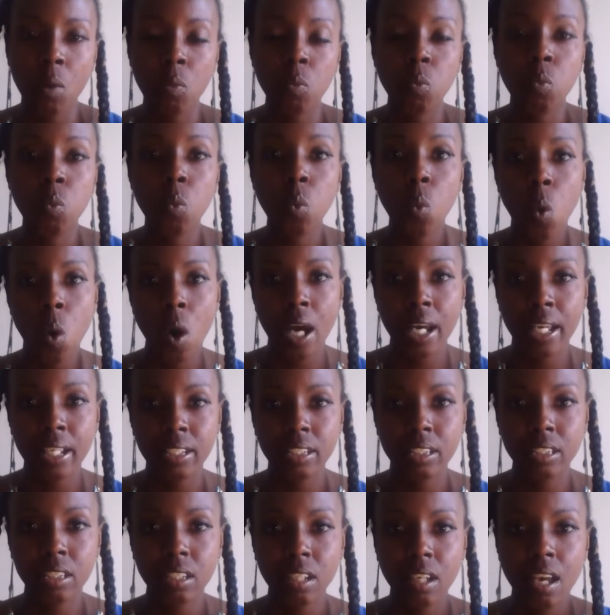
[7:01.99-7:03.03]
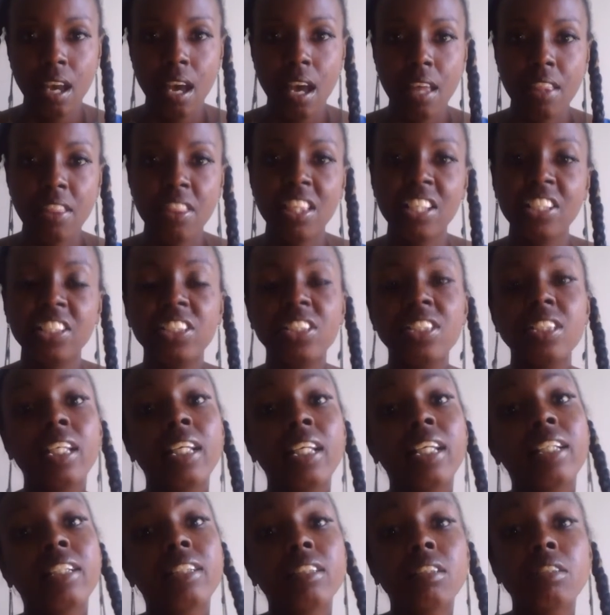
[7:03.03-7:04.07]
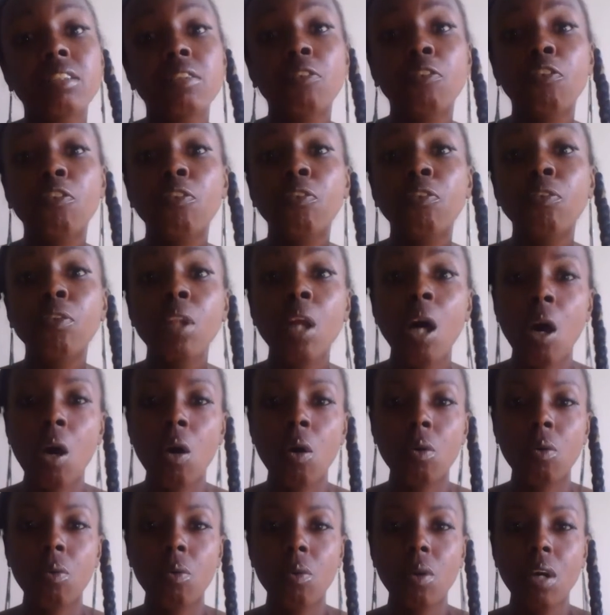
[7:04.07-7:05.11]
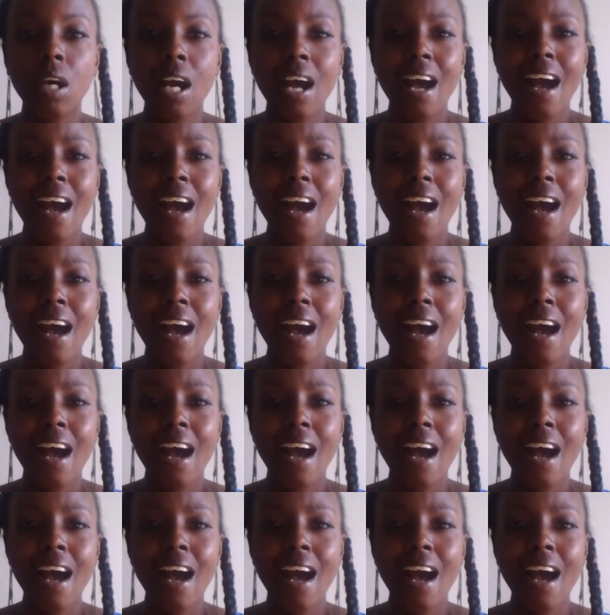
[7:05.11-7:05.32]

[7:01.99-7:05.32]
I want the scenes to flow.